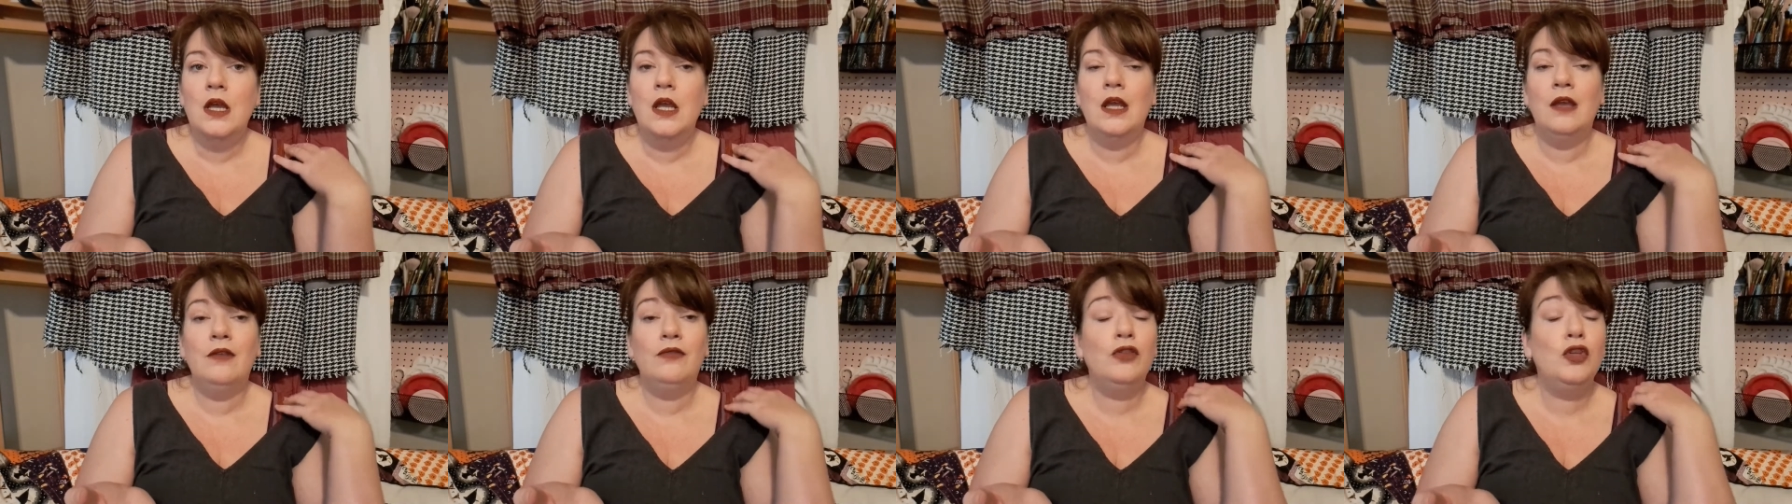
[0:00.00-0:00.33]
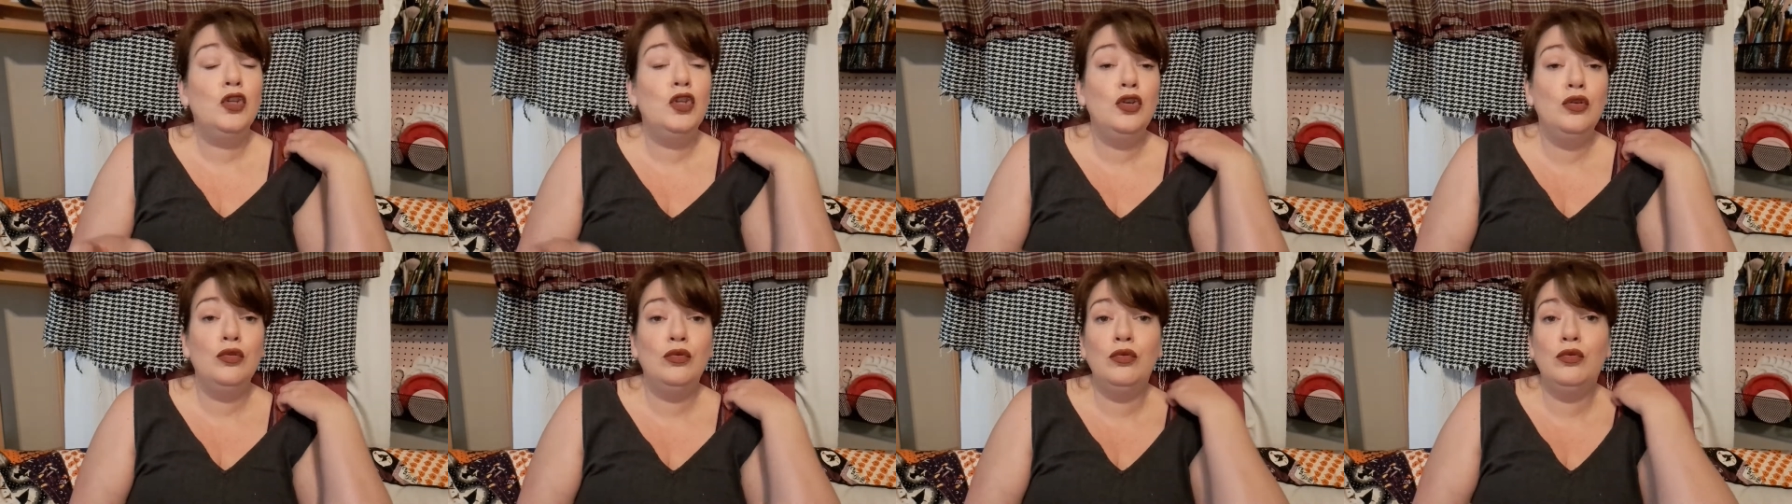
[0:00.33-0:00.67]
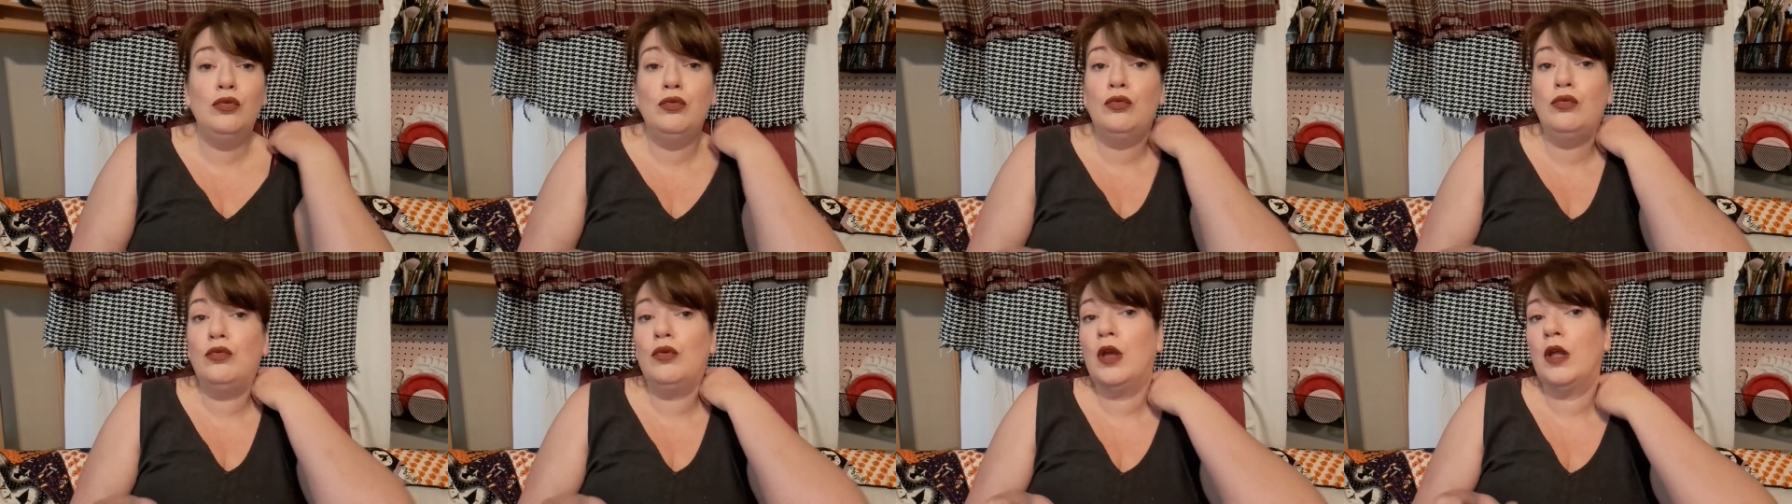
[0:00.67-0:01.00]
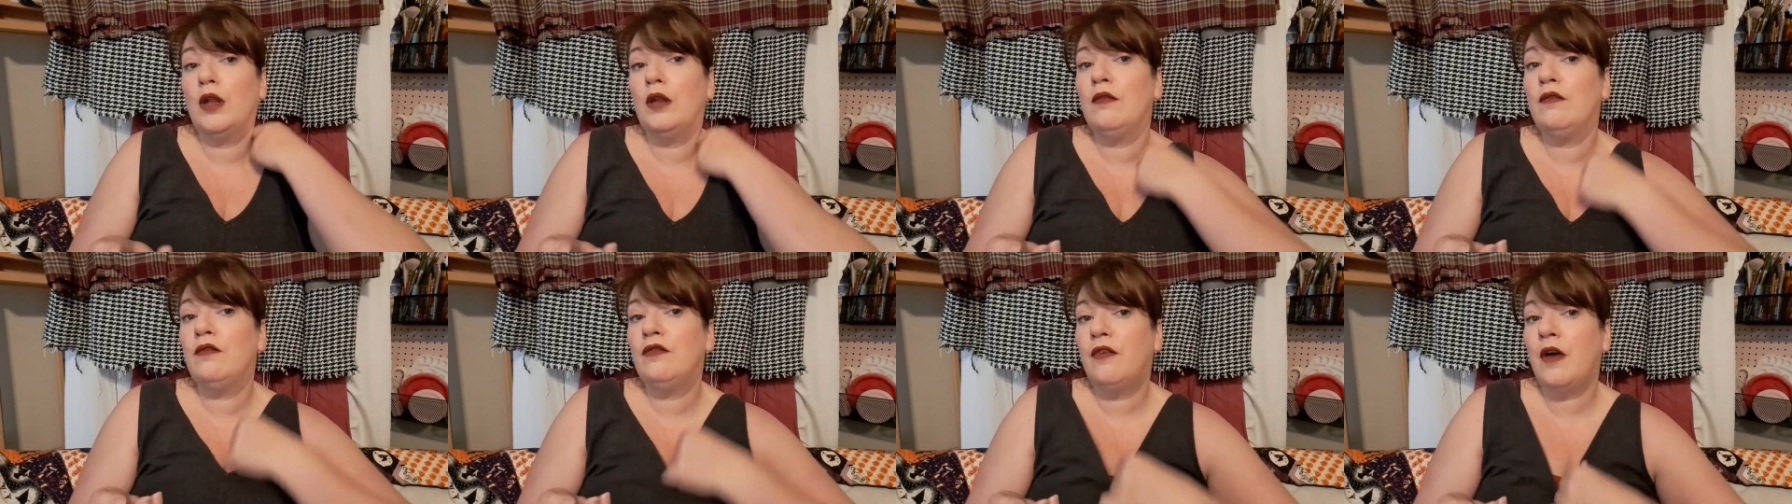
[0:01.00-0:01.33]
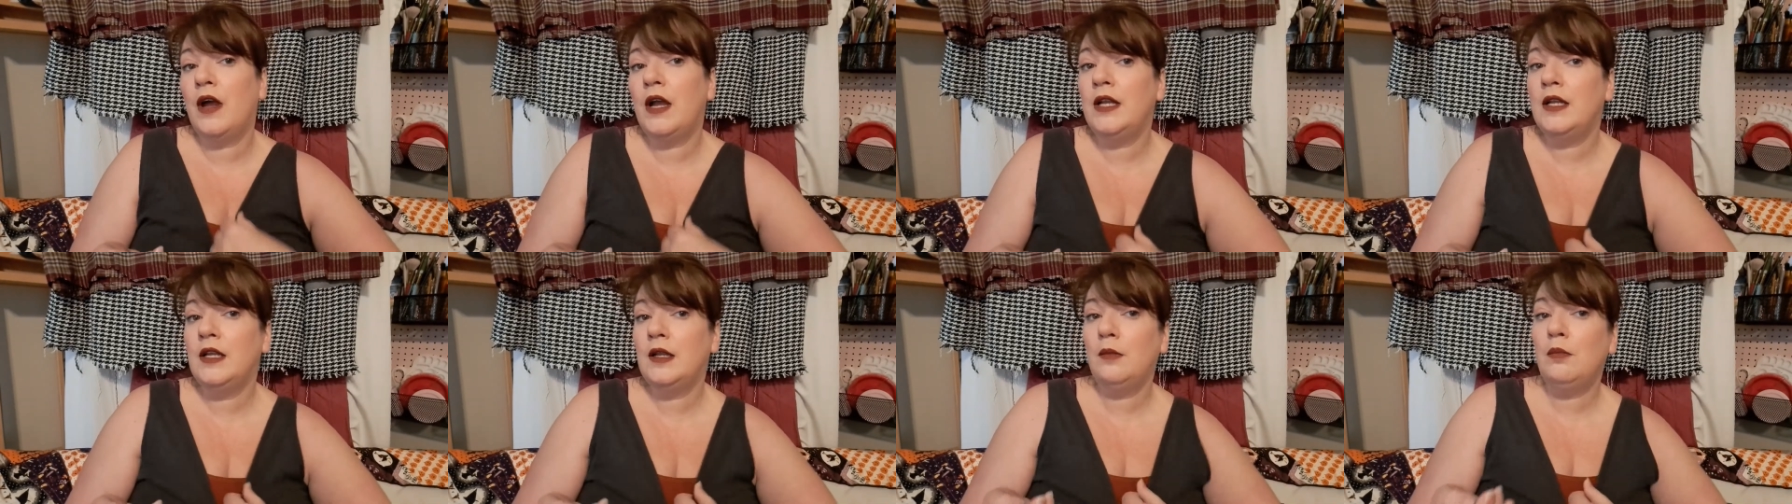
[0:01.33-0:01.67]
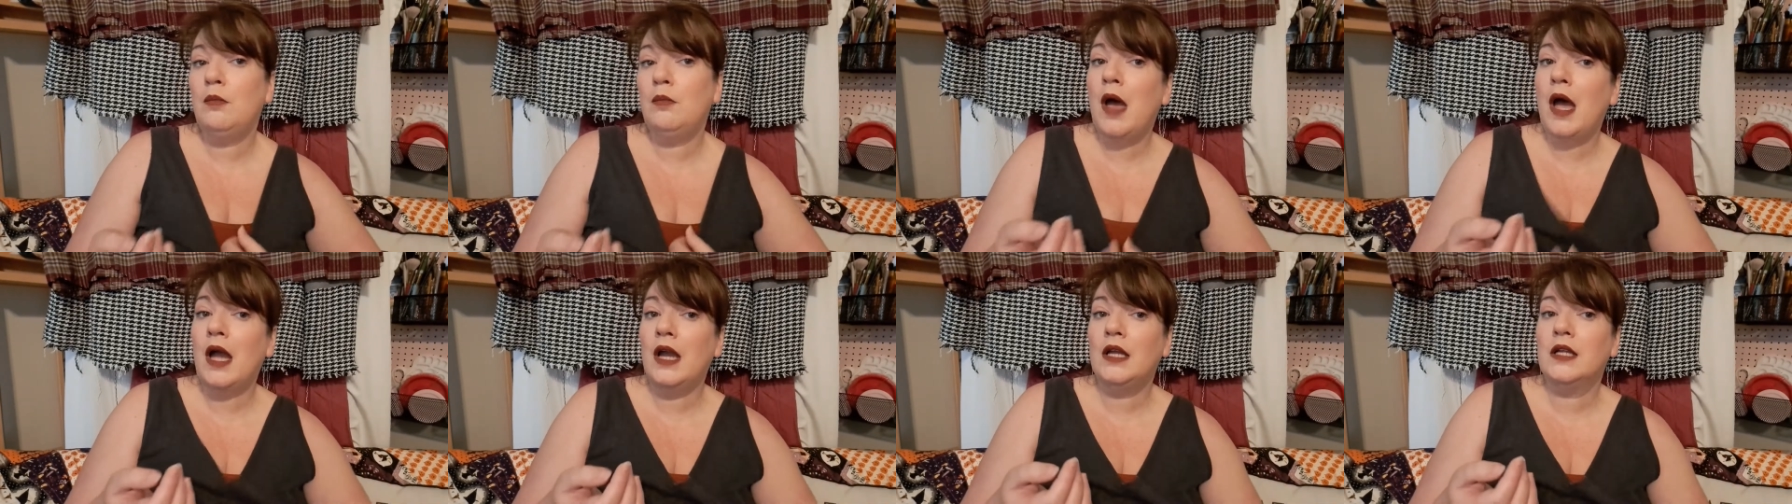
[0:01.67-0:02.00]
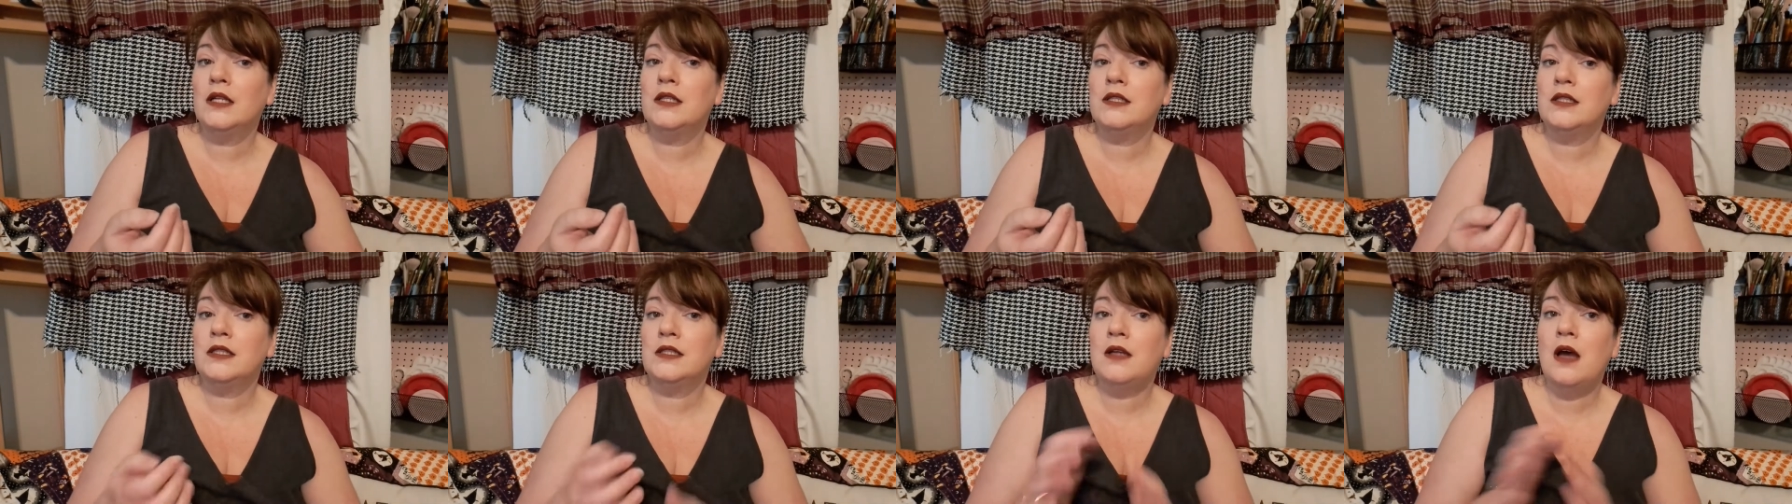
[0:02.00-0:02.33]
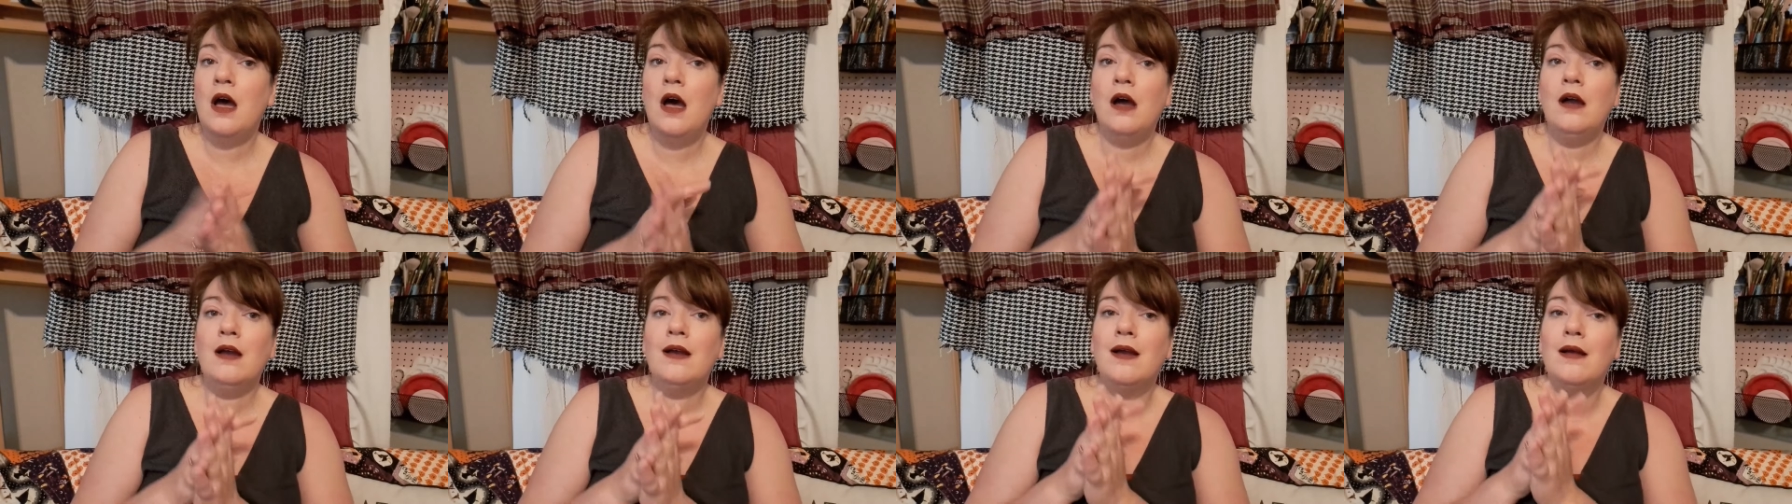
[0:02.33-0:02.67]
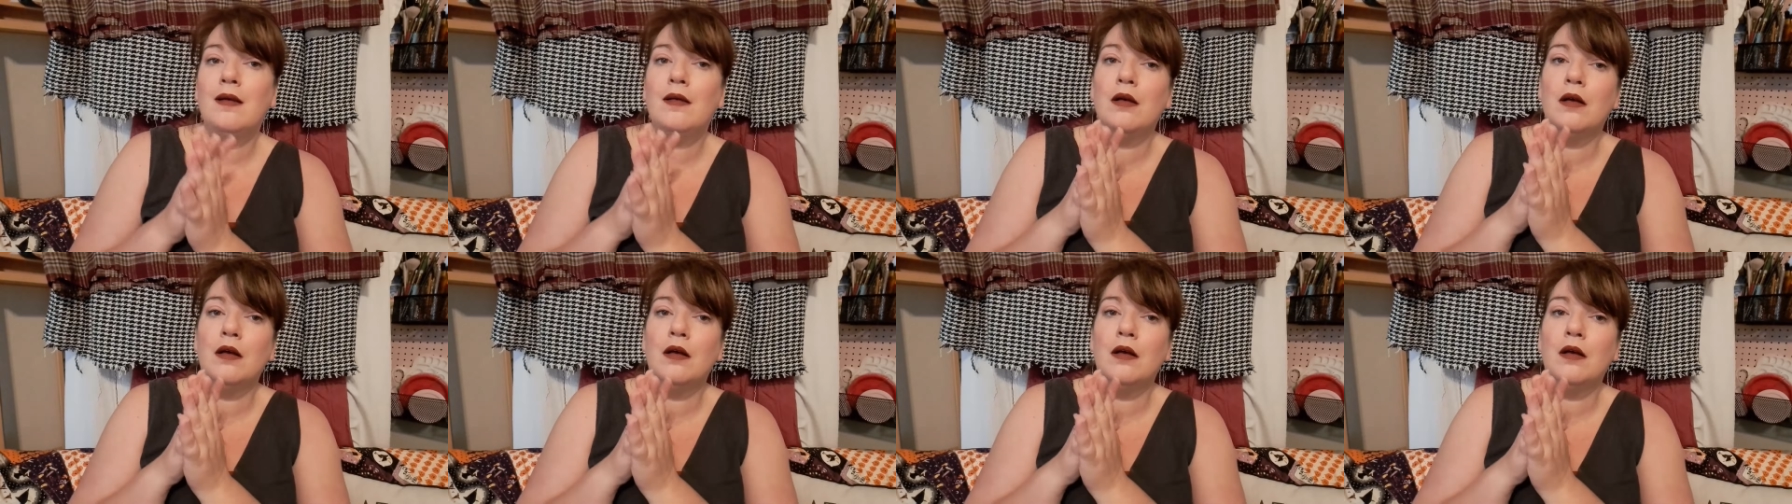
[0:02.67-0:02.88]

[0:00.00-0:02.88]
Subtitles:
If you can find it back in stock,